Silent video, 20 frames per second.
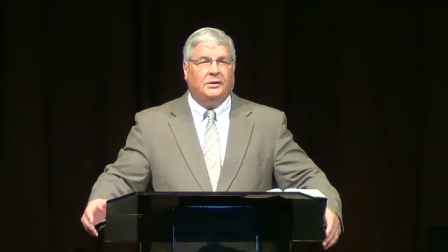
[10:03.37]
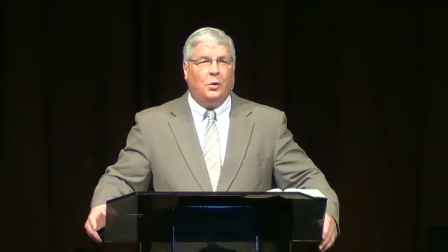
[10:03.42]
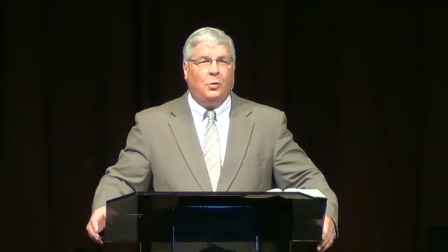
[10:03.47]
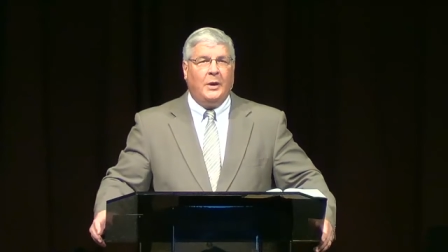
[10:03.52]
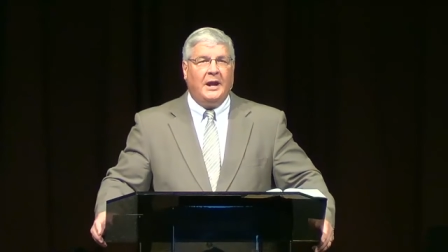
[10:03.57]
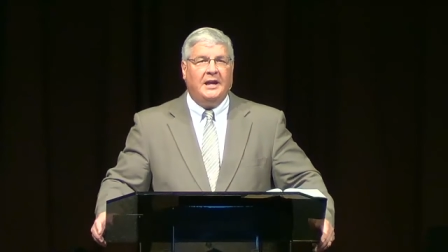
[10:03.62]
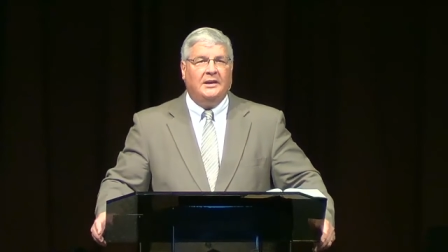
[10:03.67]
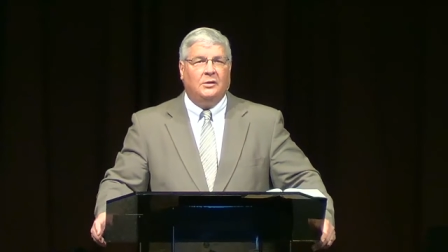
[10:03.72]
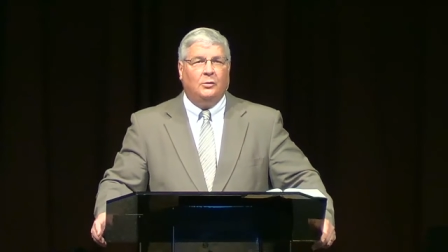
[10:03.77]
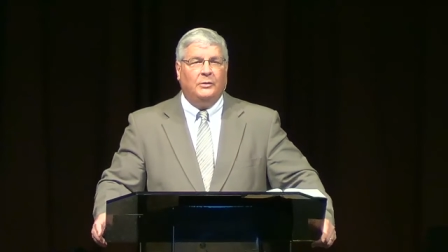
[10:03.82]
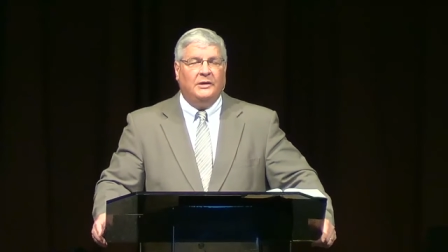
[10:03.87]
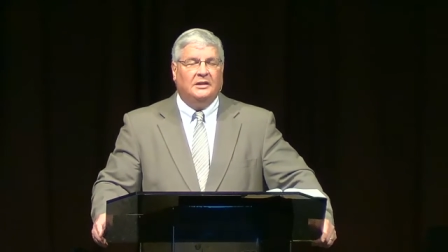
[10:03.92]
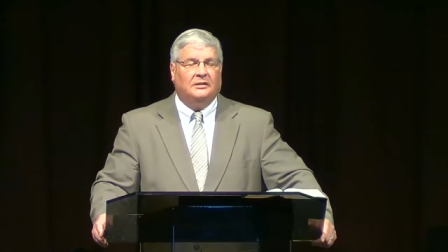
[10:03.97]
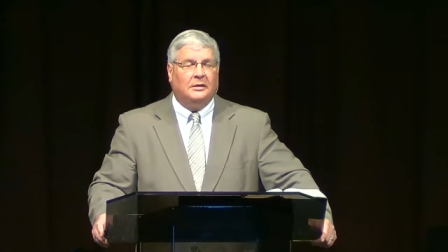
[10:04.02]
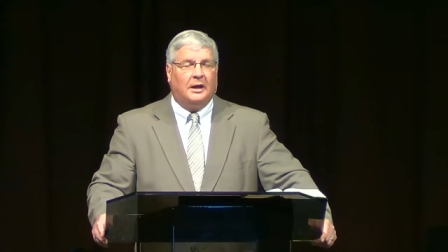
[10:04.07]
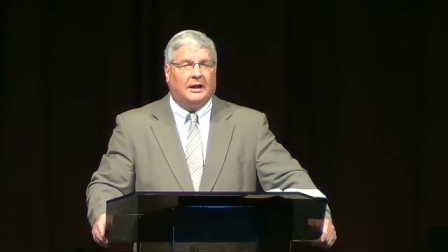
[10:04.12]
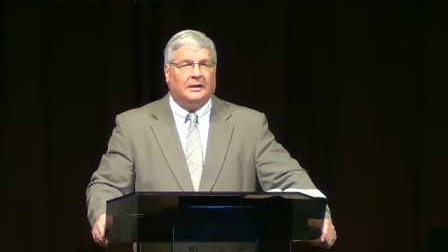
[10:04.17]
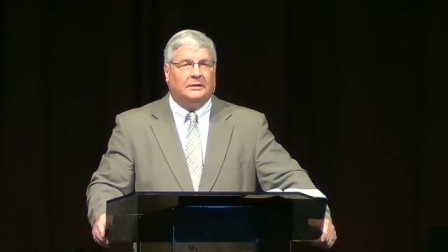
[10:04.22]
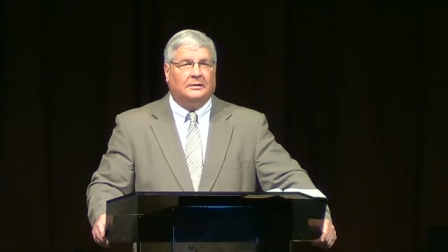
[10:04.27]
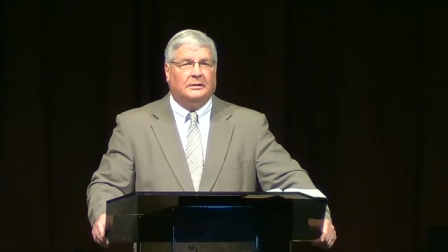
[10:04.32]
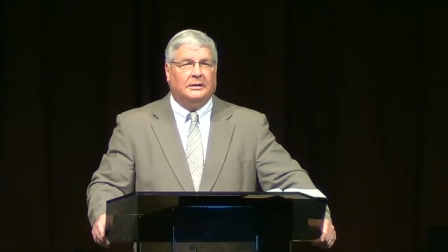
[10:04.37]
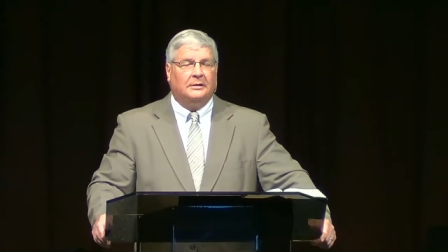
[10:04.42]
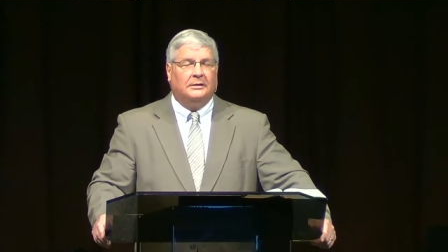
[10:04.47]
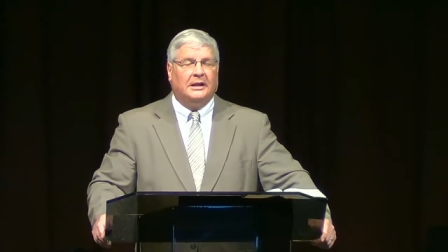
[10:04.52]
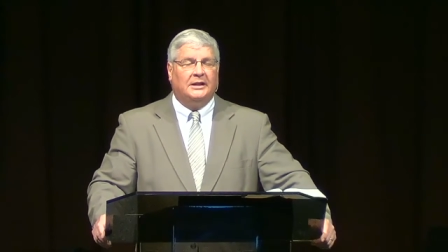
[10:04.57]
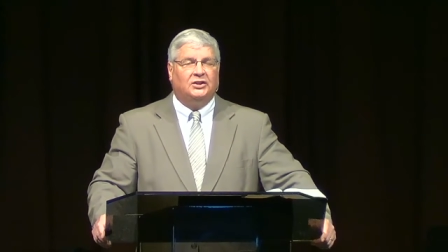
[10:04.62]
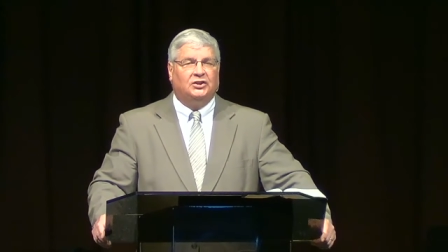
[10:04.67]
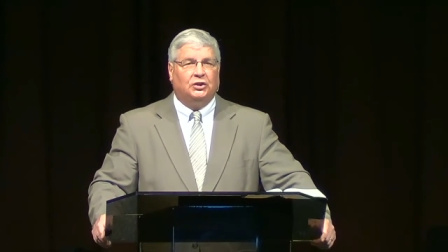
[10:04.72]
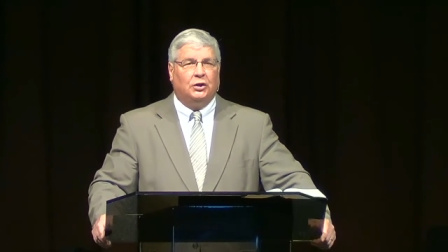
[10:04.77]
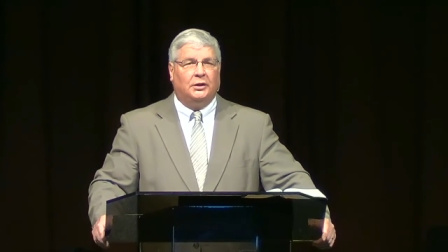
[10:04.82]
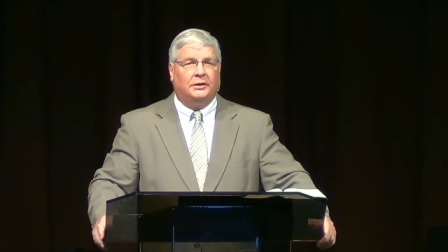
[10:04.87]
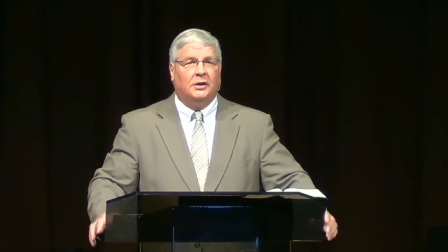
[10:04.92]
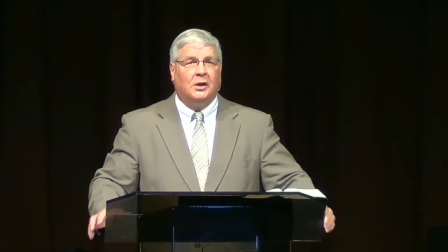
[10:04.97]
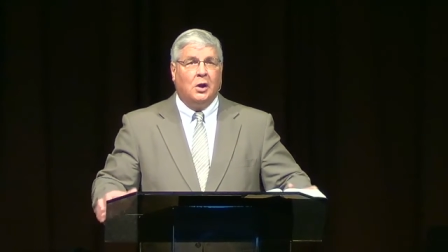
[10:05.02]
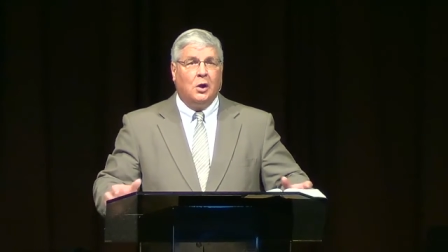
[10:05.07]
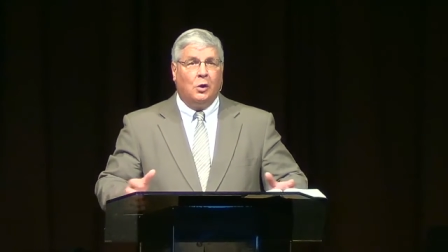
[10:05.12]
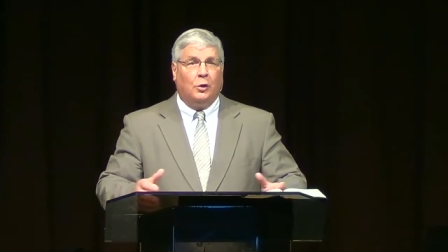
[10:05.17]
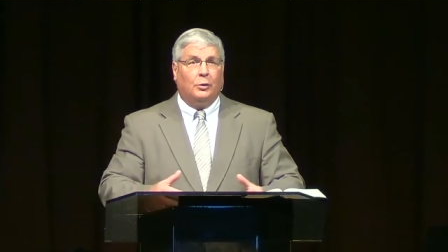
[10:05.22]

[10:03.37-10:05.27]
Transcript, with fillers: in the way that we thought that they should